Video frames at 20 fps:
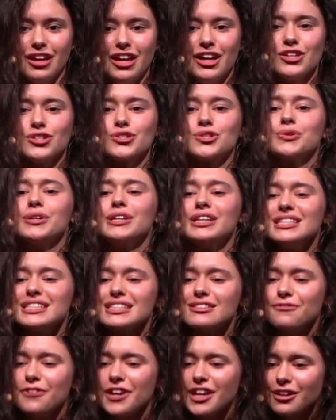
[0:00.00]
So at its
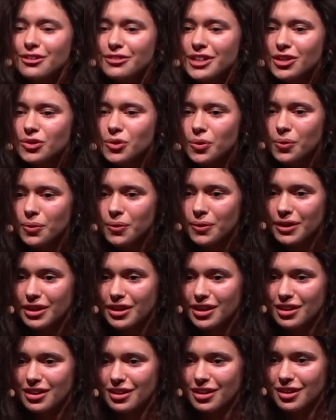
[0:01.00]
very
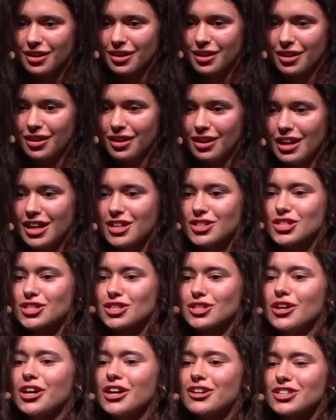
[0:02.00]
core, it's
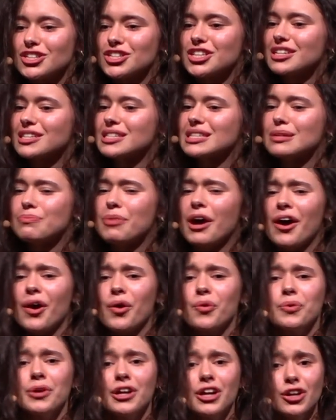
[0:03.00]
not just
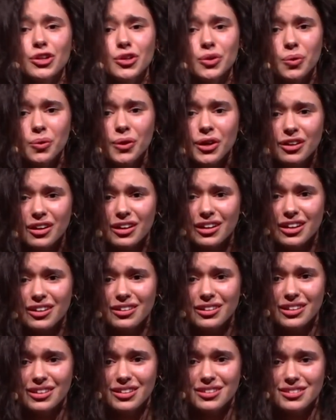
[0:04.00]
about where your heart
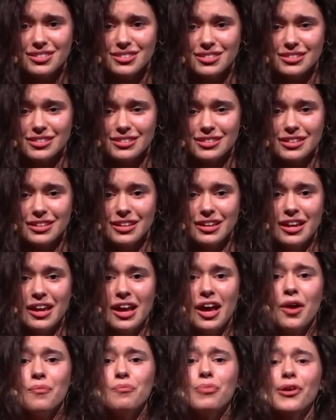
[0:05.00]
is,
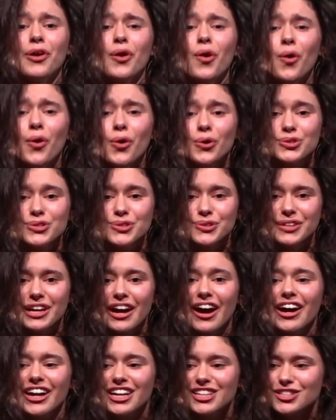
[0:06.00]
but also the
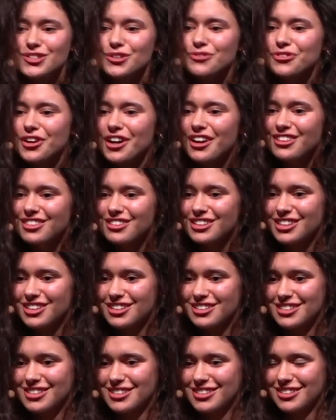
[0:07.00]
hearts of
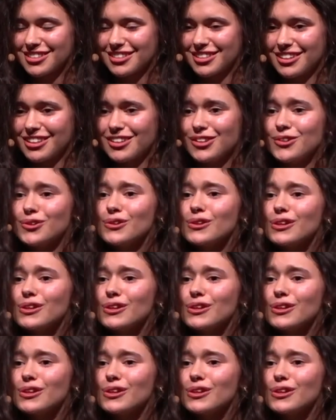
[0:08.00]
others you